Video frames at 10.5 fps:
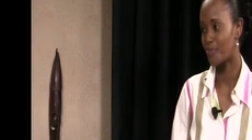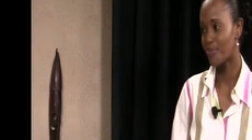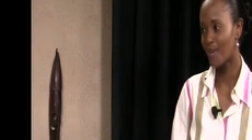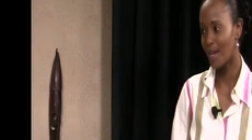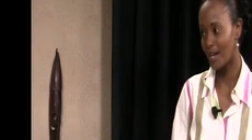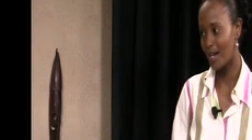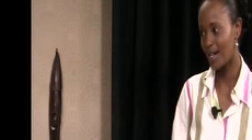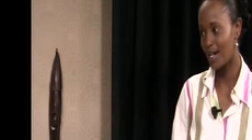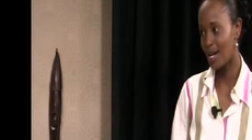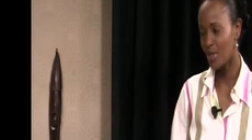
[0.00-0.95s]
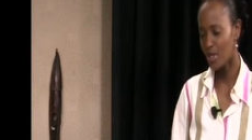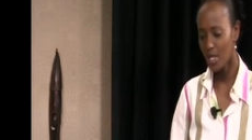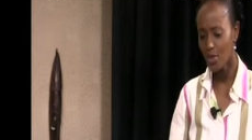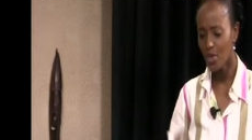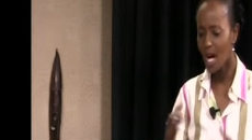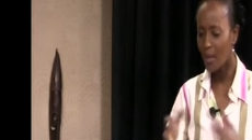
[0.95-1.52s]
Yeah. So
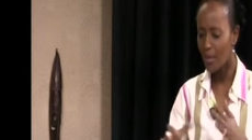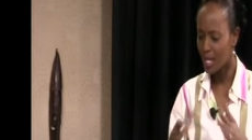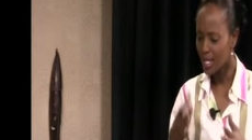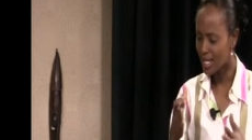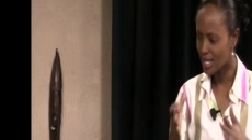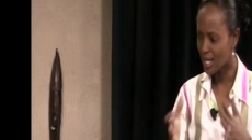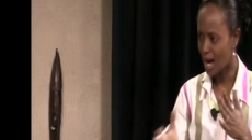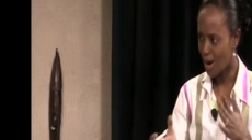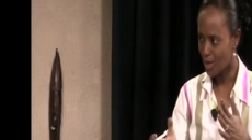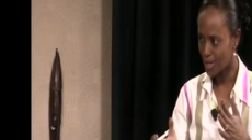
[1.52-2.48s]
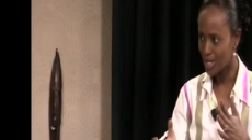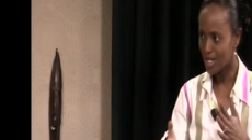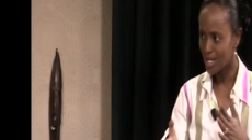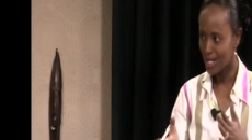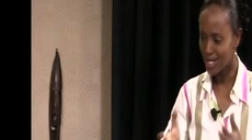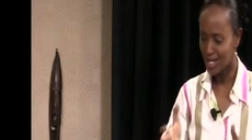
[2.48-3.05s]
just doing a basic count
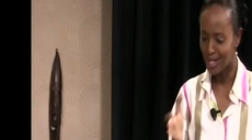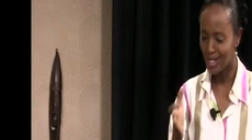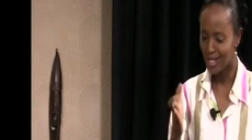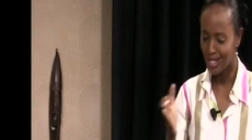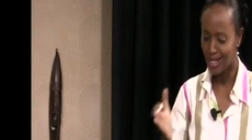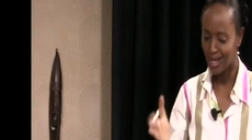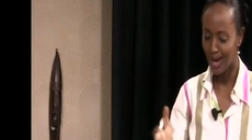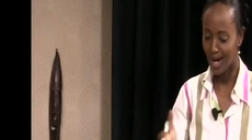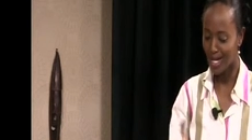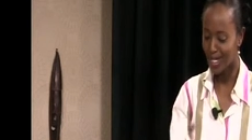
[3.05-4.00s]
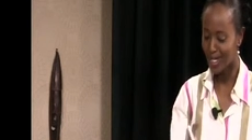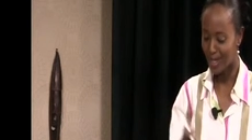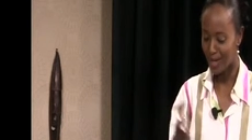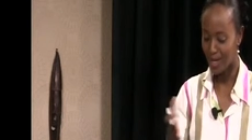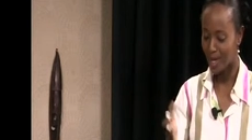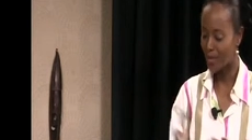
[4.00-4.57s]
in our country, I
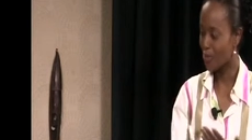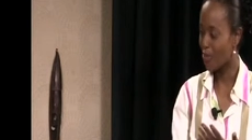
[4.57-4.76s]
mean,